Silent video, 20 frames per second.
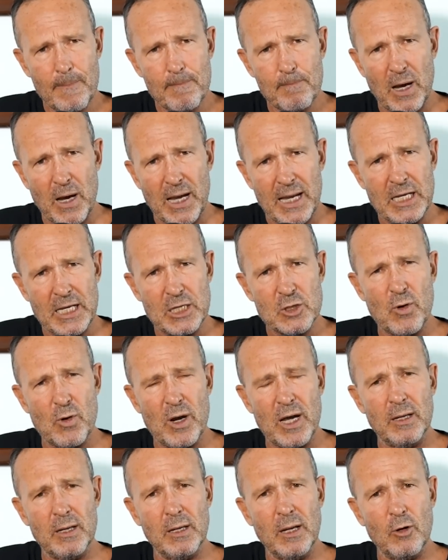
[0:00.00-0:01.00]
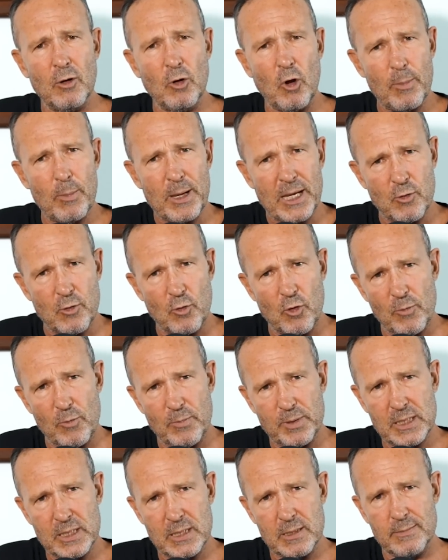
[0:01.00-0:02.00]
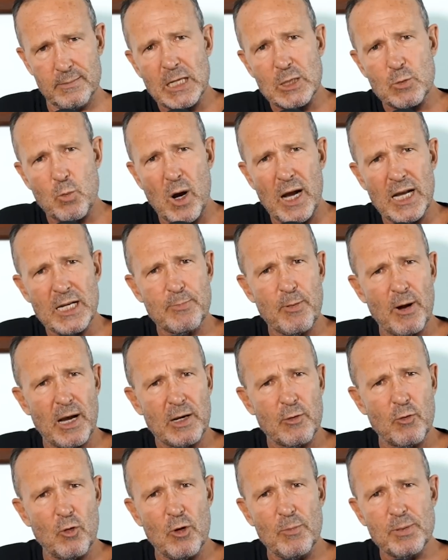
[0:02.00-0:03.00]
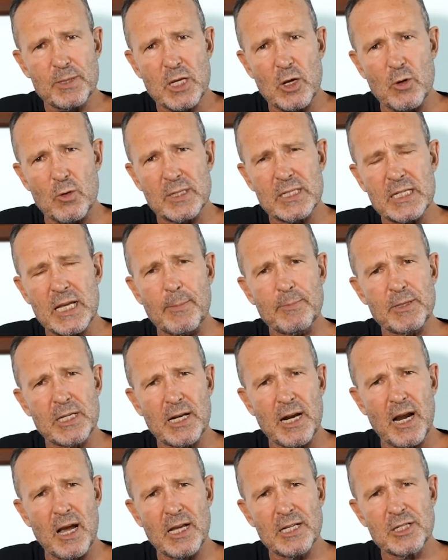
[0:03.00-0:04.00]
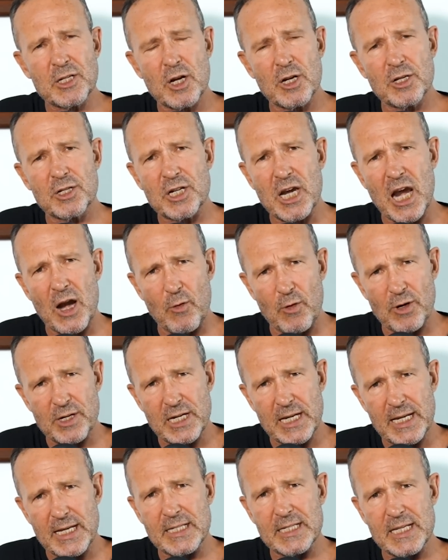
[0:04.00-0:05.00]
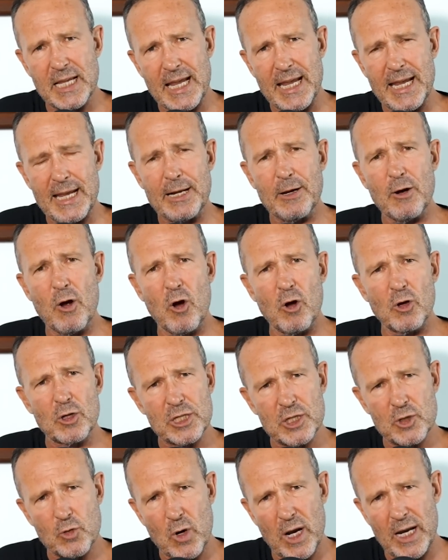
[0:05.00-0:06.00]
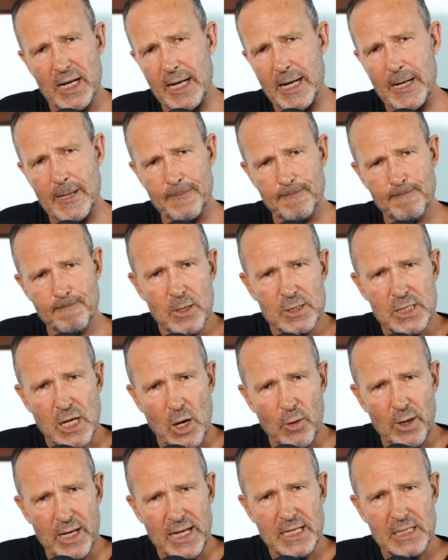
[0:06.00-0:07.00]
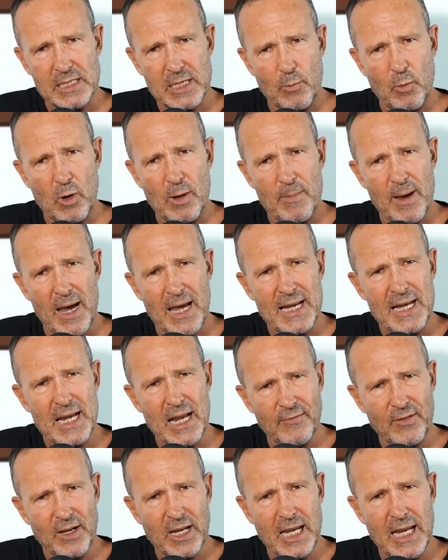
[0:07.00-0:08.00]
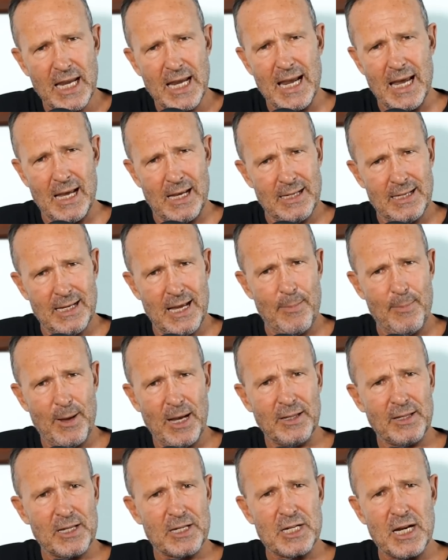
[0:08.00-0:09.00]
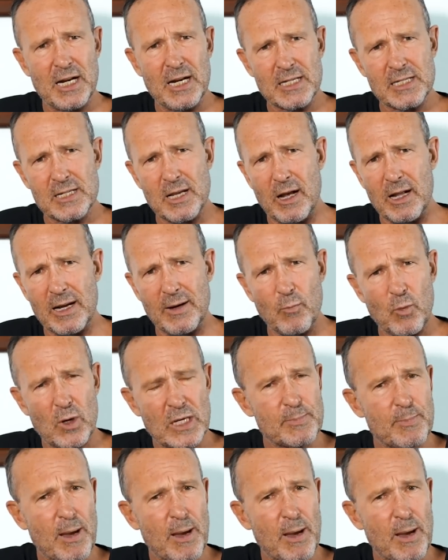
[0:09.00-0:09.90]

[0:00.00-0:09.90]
by Israel lobby groups. It's waged by groups who are subsidised charities in Australia. So it is that we may never hear about the genocide in West